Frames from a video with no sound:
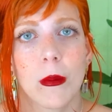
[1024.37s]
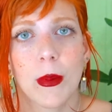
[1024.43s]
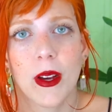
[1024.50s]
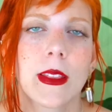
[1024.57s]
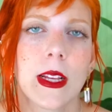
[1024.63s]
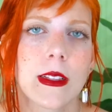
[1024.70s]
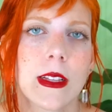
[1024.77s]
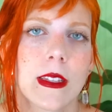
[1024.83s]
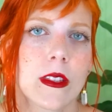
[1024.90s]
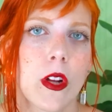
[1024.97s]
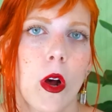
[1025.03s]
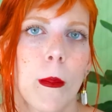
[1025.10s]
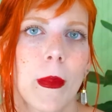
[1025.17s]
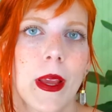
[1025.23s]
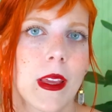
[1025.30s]
but that does
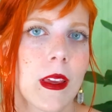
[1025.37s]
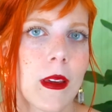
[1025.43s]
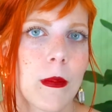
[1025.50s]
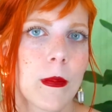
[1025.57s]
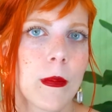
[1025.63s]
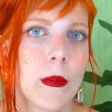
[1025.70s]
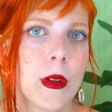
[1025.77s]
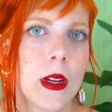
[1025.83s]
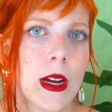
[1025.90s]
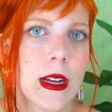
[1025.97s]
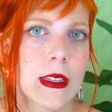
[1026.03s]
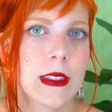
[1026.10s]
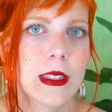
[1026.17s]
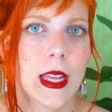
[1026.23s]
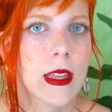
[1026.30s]
not make him
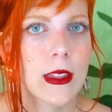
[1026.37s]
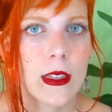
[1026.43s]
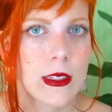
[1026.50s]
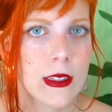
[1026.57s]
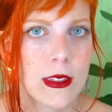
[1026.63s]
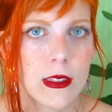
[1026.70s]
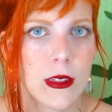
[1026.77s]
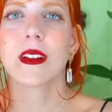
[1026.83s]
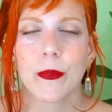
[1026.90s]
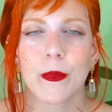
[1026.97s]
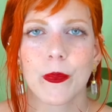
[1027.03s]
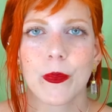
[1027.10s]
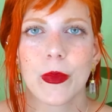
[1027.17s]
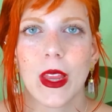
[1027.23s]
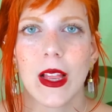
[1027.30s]
a sadist.
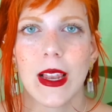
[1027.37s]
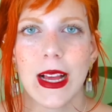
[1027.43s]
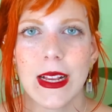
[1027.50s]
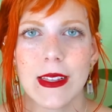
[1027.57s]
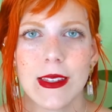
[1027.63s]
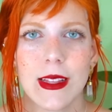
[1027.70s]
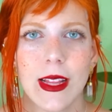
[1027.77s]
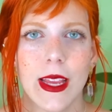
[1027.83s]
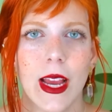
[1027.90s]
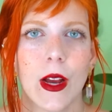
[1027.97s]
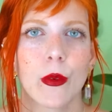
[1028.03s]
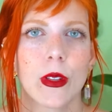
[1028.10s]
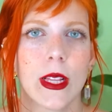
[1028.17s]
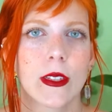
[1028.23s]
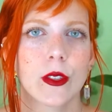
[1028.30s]
Lastly,
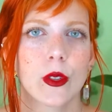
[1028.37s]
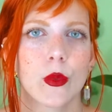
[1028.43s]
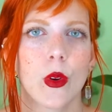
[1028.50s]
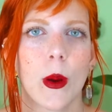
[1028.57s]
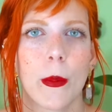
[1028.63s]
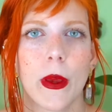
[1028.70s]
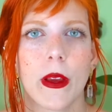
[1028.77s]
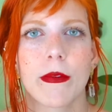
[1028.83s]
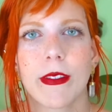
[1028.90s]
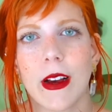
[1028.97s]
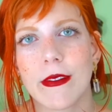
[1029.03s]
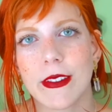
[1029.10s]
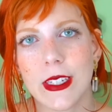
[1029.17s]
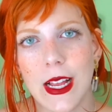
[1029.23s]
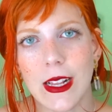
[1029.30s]
I would like to do a Big
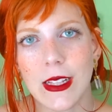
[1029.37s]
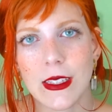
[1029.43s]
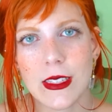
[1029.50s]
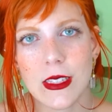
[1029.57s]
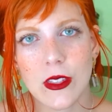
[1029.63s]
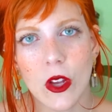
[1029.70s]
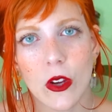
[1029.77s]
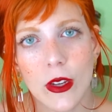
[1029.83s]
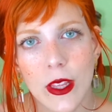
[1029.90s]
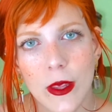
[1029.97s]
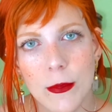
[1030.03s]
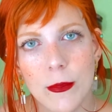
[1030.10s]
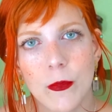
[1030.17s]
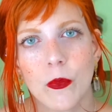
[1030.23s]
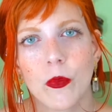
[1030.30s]
Five analysis on
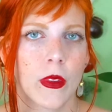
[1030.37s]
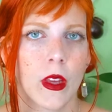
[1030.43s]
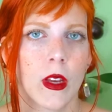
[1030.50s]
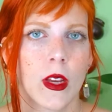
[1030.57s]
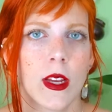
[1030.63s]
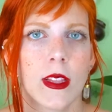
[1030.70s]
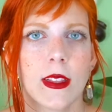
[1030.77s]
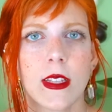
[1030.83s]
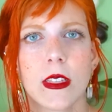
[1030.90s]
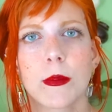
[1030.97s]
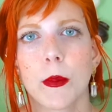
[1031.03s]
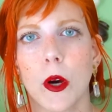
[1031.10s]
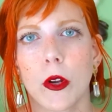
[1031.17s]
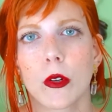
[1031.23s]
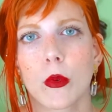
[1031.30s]
him. This
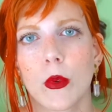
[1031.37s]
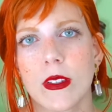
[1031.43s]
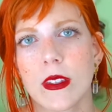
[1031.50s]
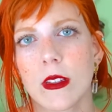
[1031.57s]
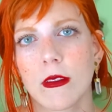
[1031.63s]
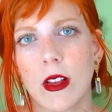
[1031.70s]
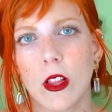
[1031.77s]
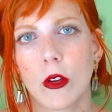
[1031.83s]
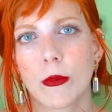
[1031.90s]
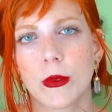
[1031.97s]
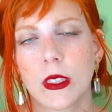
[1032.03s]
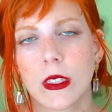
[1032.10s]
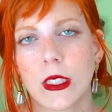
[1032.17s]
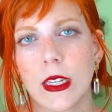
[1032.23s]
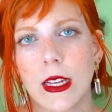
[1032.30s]
model was
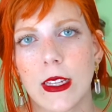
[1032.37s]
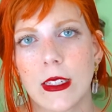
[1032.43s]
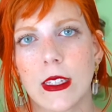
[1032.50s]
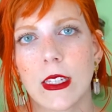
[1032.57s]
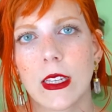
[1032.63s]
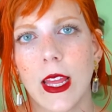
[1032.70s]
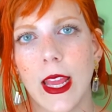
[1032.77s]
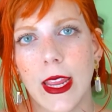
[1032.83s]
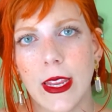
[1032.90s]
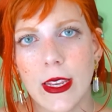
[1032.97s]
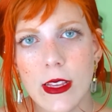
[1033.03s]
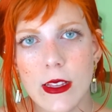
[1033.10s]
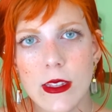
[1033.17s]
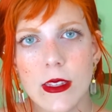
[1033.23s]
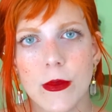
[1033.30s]
developed in the
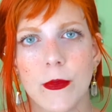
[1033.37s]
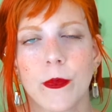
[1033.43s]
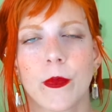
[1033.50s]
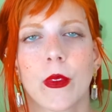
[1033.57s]
1980s